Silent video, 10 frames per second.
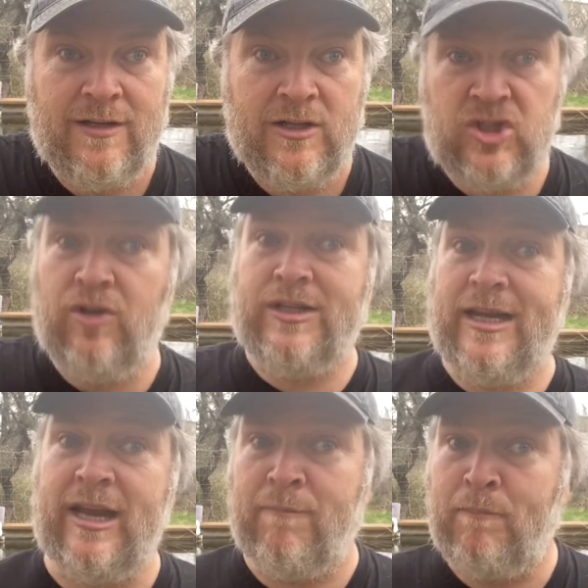so that they
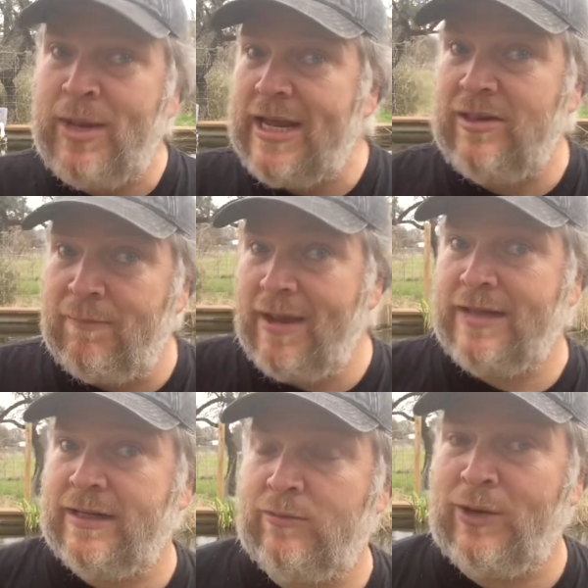can be the men
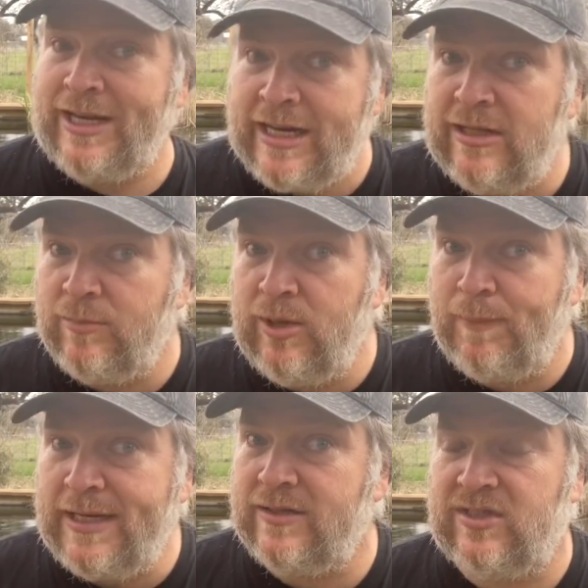that we need them to
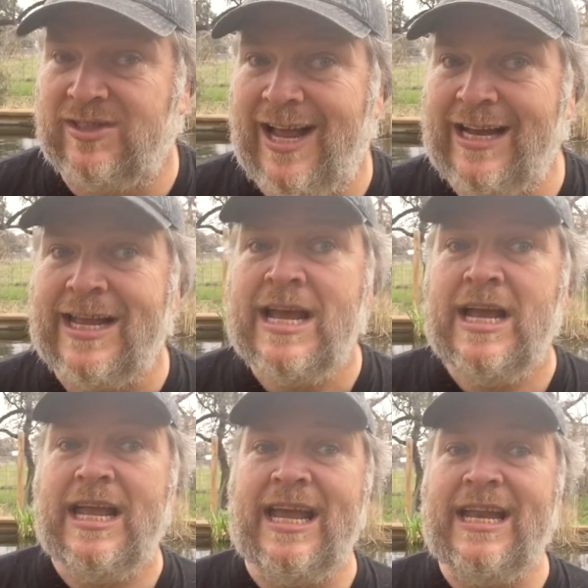be in society.
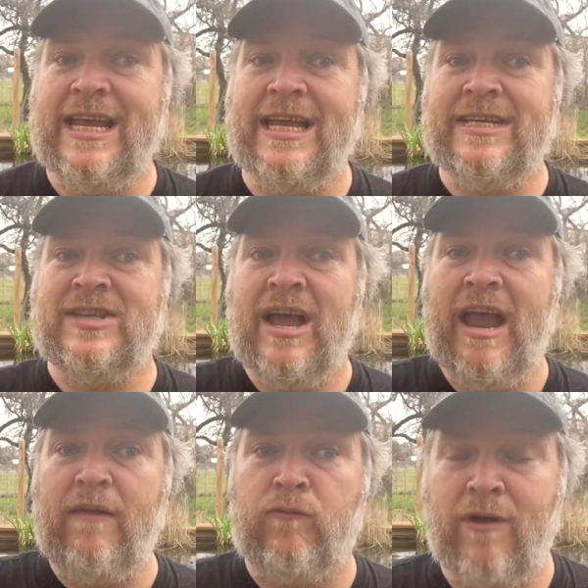It is
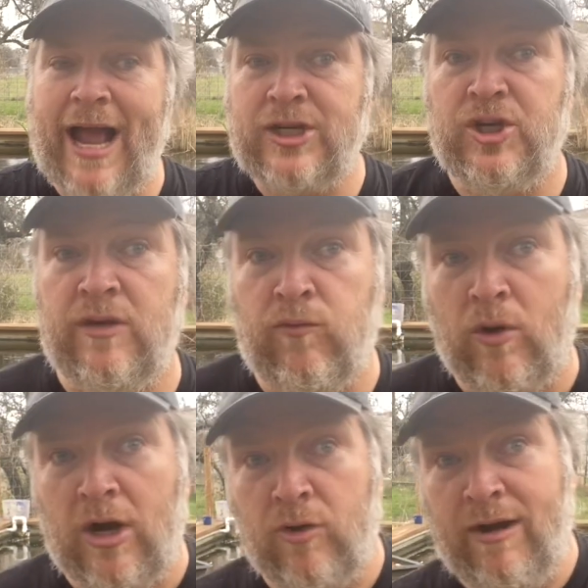a fraction of
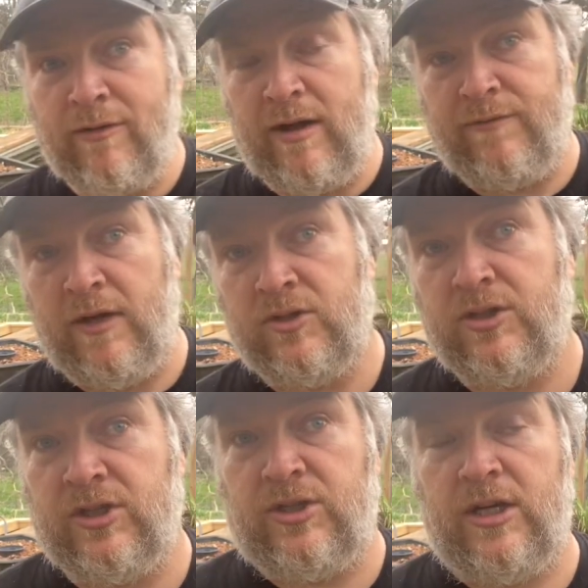what our great-grandfather's
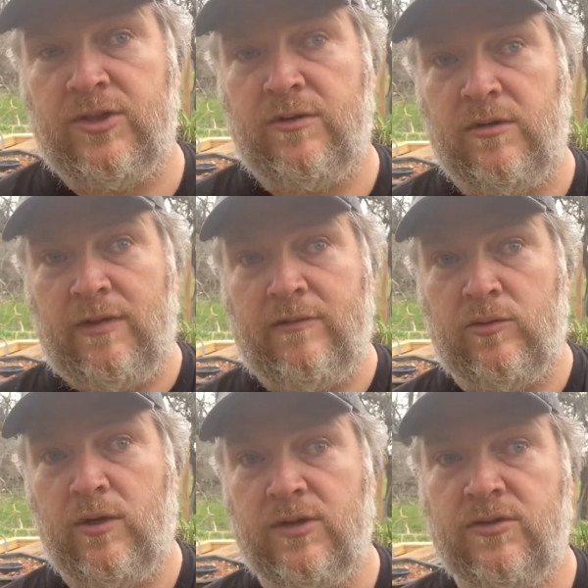testosterone level
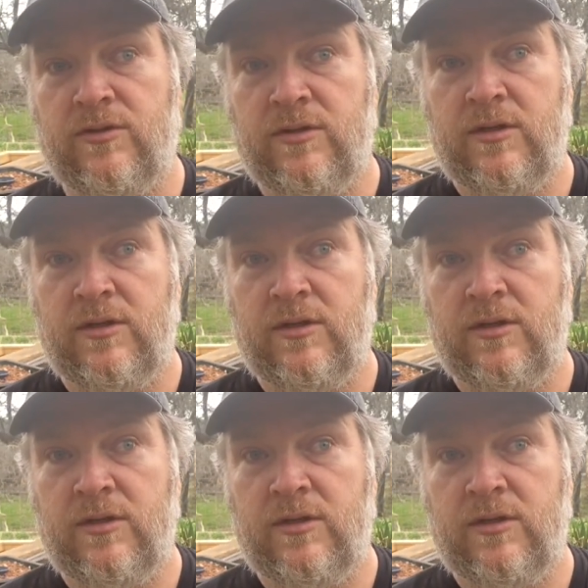was.